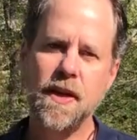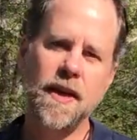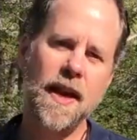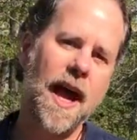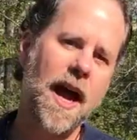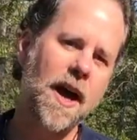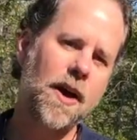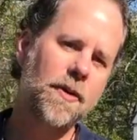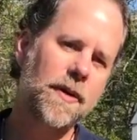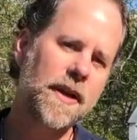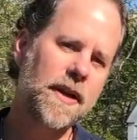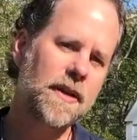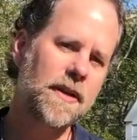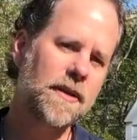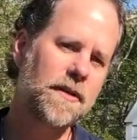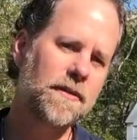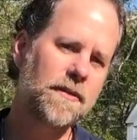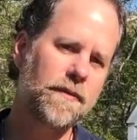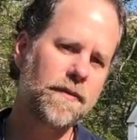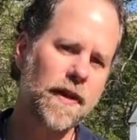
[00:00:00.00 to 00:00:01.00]
Now
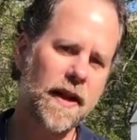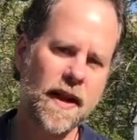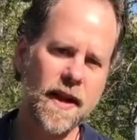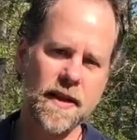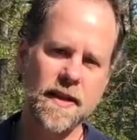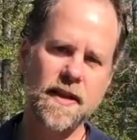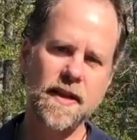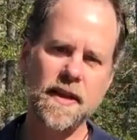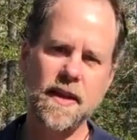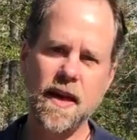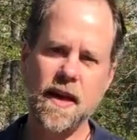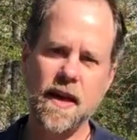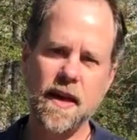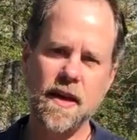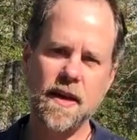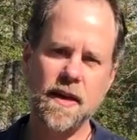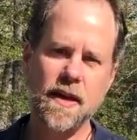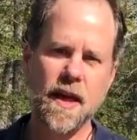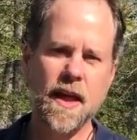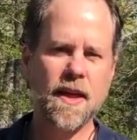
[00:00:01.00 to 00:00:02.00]
in
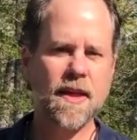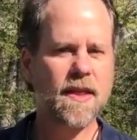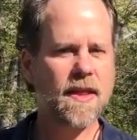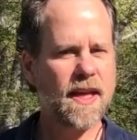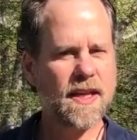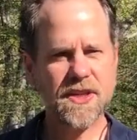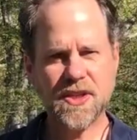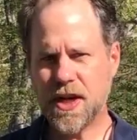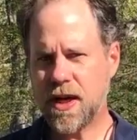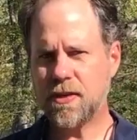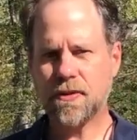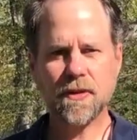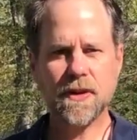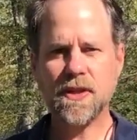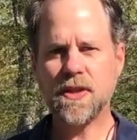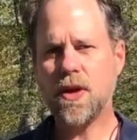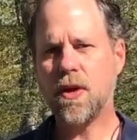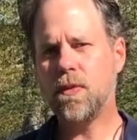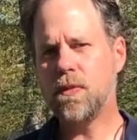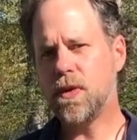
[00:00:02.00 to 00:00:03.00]
Valencia, they generally
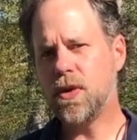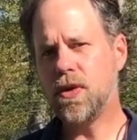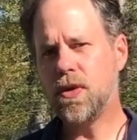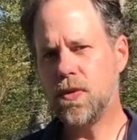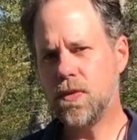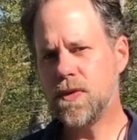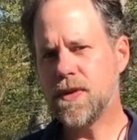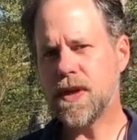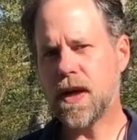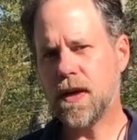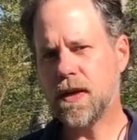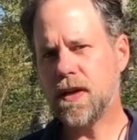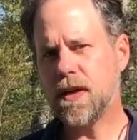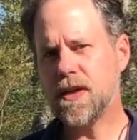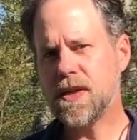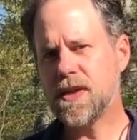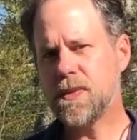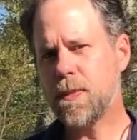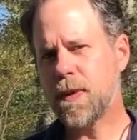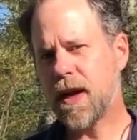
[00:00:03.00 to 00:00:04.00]
don't use
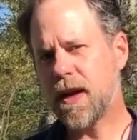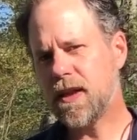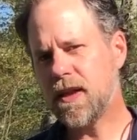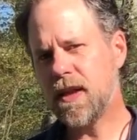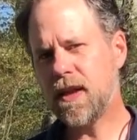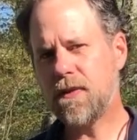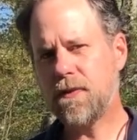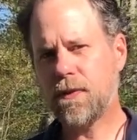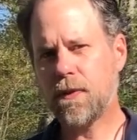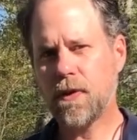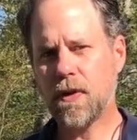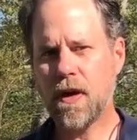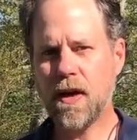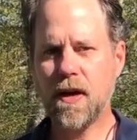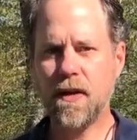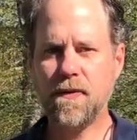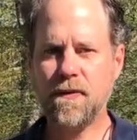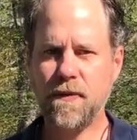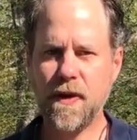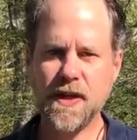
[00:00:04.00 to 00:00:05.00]
onions, but I think for
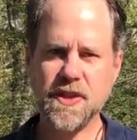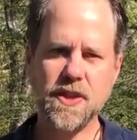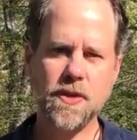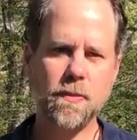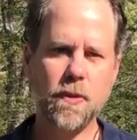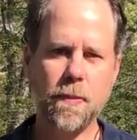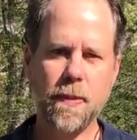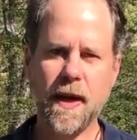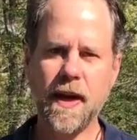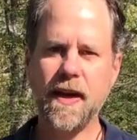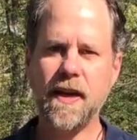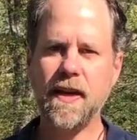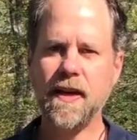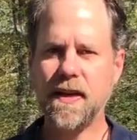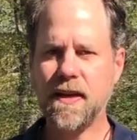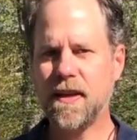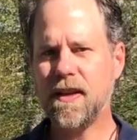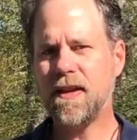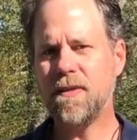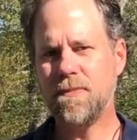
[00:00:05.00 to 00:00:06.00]
a vegetable
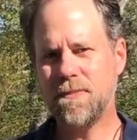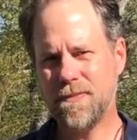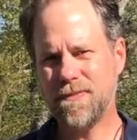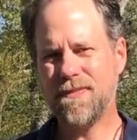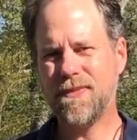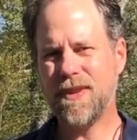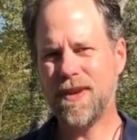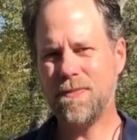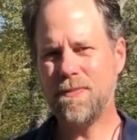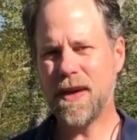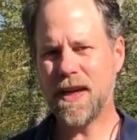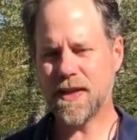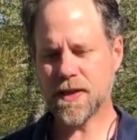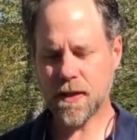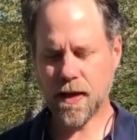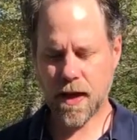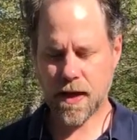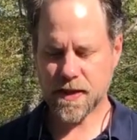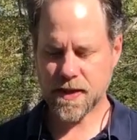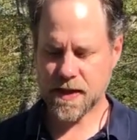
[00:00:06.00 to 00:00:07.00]
paella, it makes
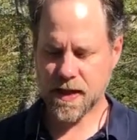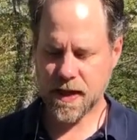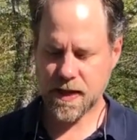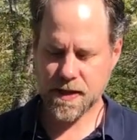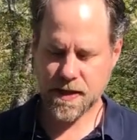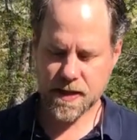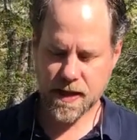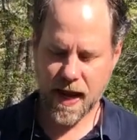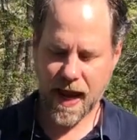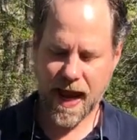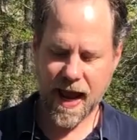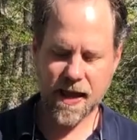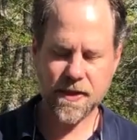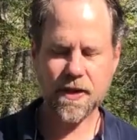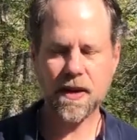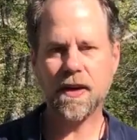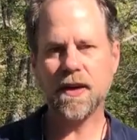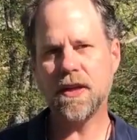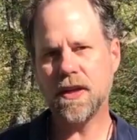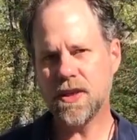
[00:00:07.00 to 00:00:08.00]
a lot of sense to add
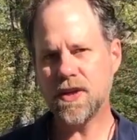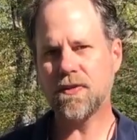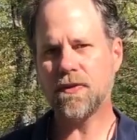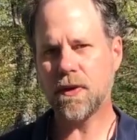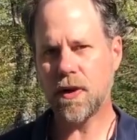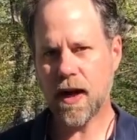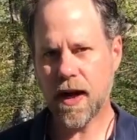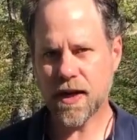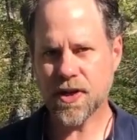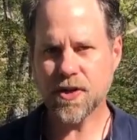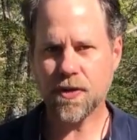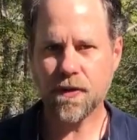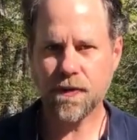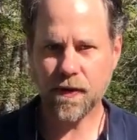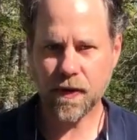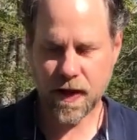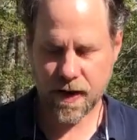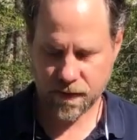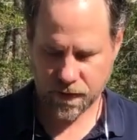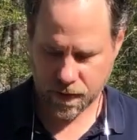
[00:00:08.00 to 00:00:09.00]
the onions for extra
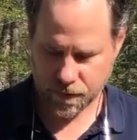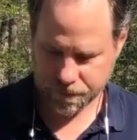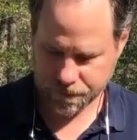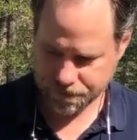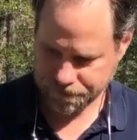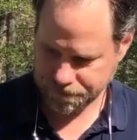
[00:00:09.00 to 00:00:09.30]
flavor.